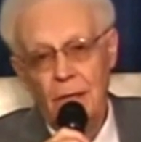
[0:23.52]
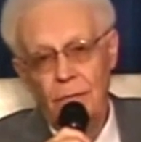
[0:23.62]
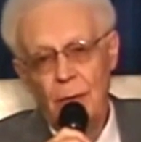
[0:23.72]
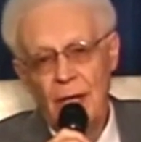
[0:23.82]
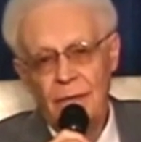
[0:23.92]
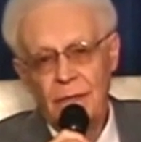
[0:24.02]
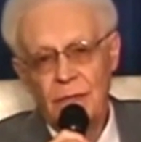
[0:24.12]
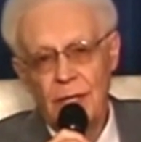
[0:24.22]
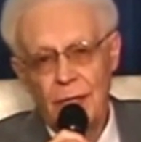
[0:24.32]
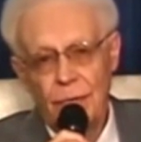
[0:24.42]
If you haven't
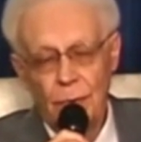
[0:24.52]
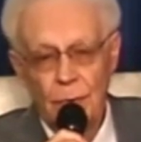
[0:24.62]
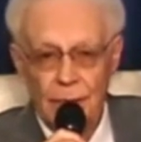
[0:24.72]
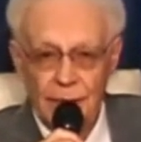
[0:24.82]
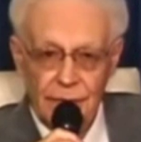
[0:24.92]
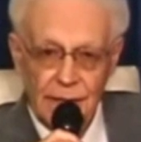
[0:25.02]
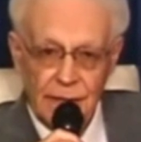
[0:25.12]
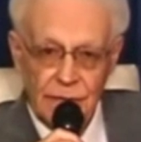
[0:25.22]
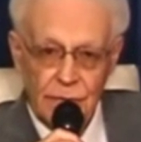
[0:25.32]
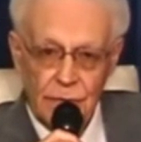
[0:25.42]
sat through one of
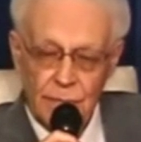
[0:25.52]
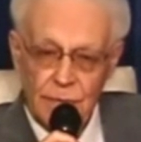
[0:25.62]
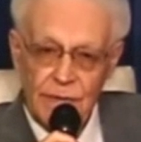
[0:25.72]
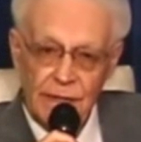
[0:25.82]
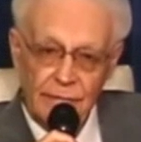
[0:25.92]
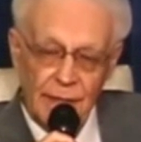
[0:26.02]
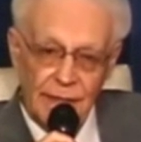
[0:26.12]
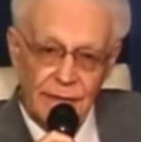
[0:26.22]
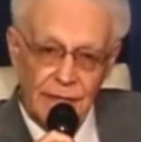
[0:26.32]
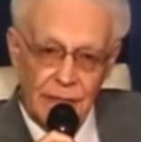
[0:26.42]
these Christmas Eve
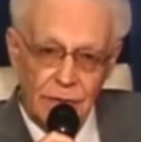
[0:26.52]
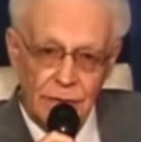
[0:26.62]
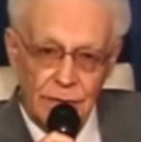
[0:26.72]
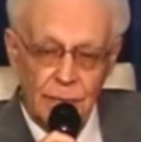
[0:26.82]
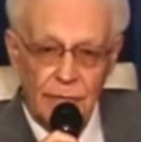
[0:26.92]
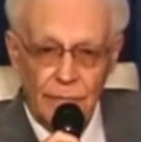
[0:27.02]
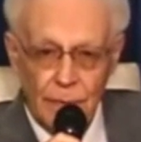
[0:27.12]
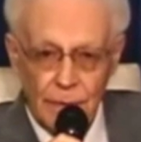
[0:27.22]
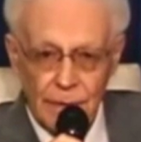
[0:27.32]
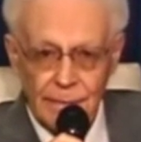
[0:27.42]
meditations
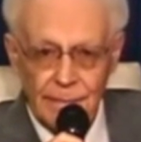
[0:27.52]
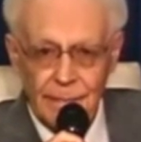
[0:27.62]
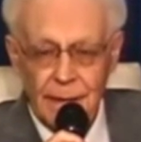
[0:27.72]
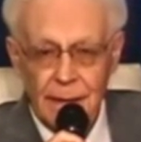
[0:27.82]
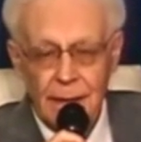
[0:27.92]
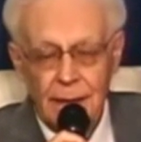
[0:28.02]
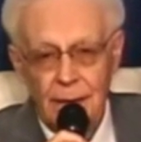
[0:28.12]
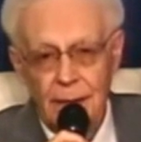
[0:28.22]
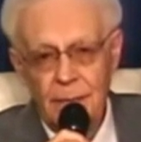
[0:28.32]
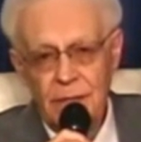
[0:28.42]
before,
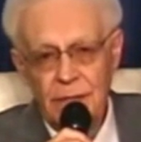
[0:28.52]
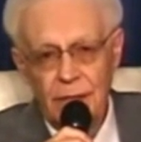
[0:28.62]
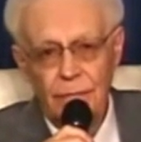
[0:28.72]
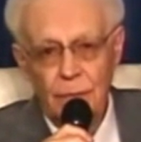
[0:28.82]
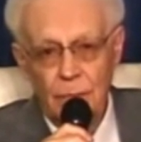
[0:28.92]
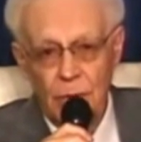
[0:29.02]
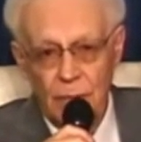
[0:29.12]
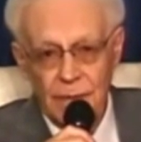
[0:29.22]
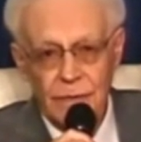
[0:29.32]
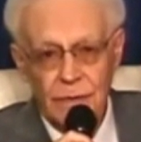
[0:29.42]
let me take a few
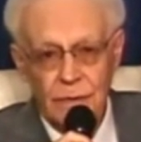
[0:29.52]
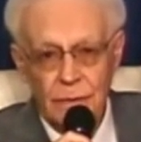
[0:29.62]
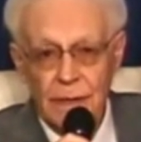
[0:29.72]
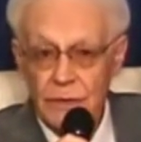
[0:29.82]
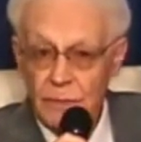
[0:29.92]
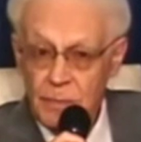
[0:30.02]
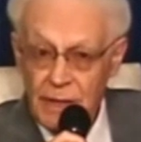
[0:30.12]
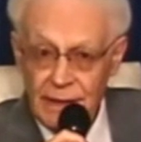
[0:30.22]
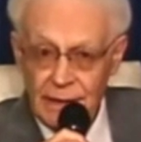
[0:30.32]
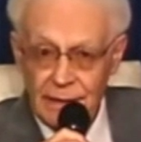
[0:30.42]
moments to
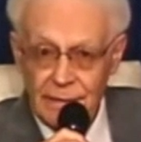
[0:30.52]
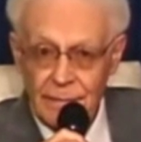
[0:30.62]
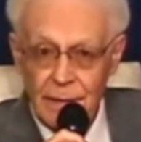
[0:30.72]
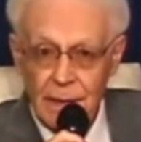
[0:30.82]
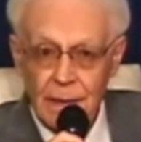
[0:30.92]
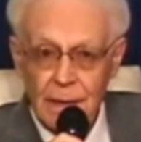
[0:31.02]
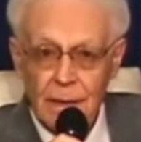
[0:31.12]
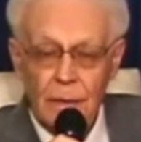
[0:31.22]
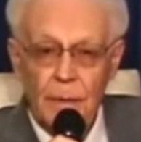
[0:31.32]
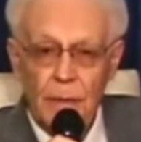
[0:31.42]
explain
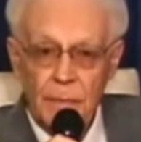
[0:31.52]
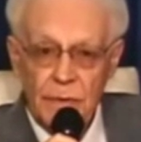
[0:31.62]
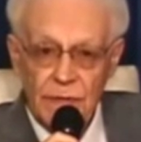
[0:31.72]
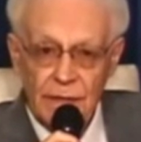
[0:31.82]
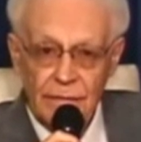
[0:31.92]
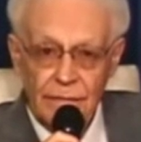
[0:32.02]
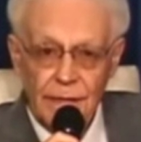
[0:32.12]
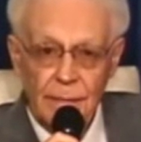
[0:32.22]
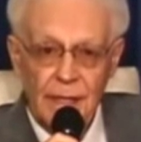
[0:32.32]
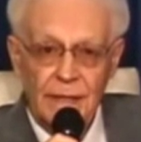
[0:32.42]
the purpose of
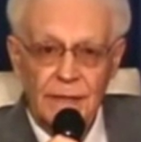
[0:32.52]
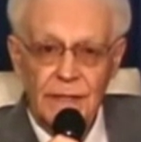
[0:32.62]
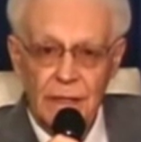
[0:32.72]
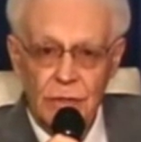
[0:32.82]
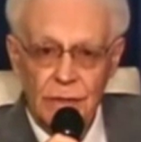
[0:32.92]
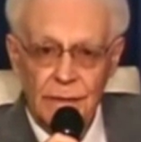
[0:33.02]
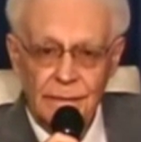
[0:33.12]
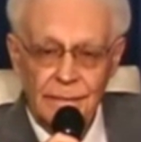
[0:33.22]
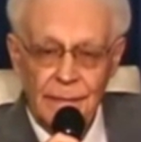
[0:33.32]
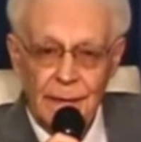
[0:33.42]
the
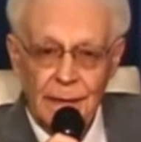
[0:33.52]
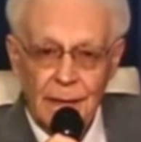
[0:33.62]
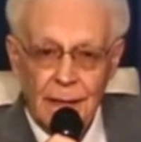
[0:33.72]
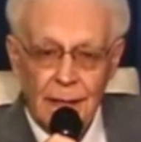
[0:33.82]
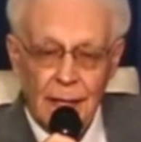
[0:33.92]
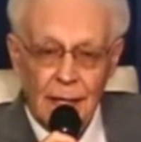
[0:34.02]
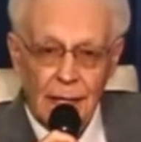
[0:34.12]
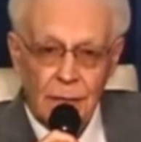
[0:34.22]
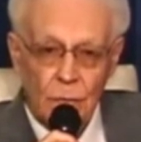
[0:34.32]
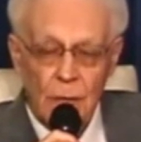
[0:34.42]
meditation
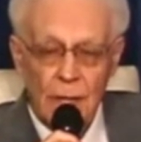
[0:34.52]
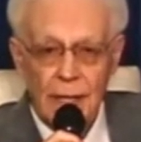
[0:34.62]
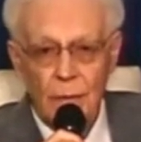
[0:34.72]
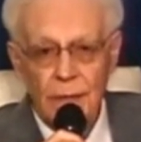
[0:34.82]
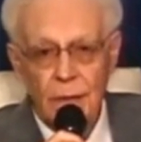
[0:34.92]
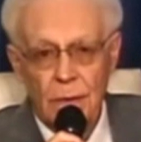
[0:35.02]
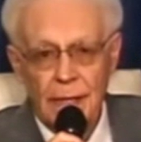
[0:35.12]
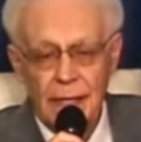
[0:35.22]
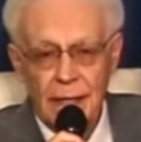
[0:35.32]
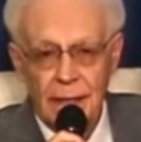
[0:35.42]
and why we go
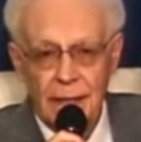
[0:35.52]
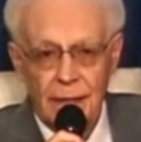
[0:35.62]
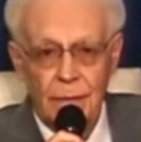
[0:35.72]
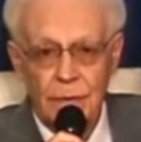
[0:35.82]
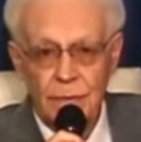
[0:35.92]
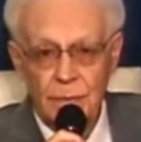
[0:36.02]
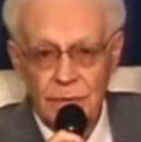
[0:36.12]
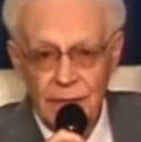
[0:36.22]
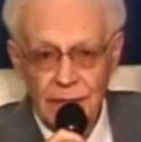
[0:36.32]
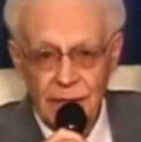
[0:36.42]
ahead on a
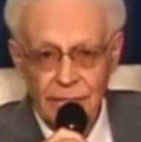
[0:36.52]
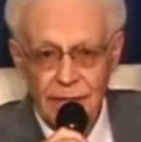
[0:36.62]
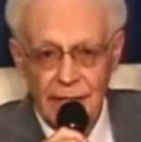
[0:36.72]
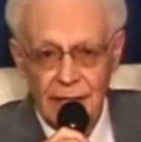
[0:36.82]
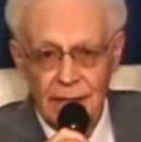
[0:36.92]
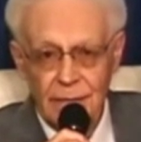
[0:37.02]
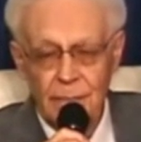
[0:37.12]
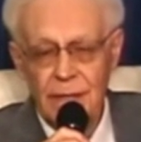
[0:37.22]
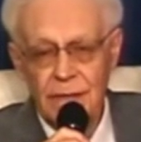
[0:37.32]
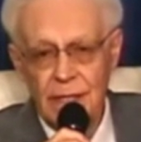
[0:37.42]
Christmas Eve and
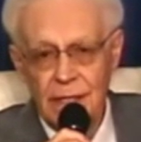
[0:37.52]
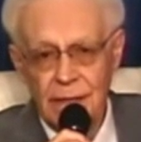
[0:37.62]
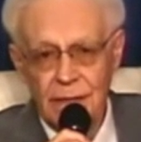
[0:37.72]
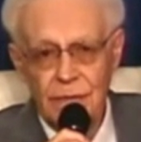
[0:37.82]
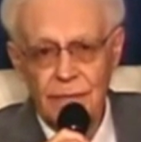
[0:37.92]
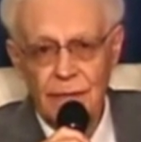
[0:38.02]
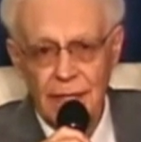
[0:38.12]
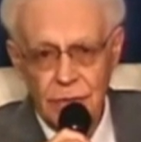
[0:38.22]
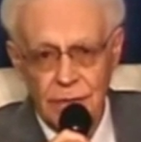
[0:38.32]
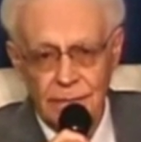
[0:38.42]
meditate in this
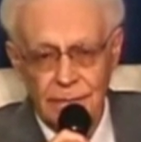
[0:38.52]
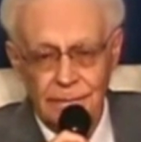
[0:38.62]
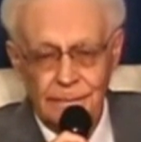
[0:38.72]
fashion.